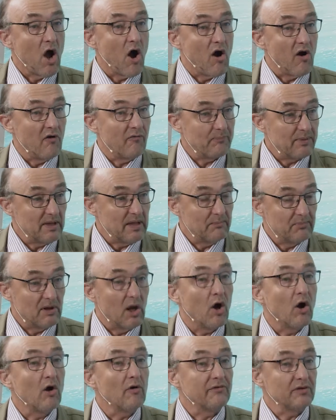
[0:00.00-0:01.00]
of people,
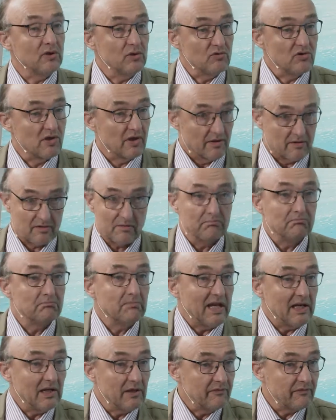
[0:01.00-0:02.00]
of users,
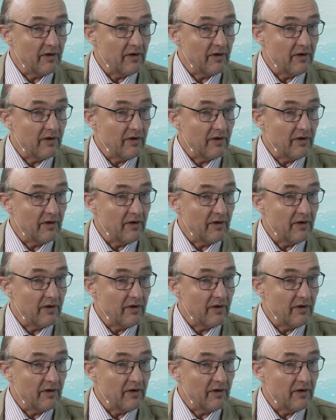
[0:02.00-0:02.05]
mainly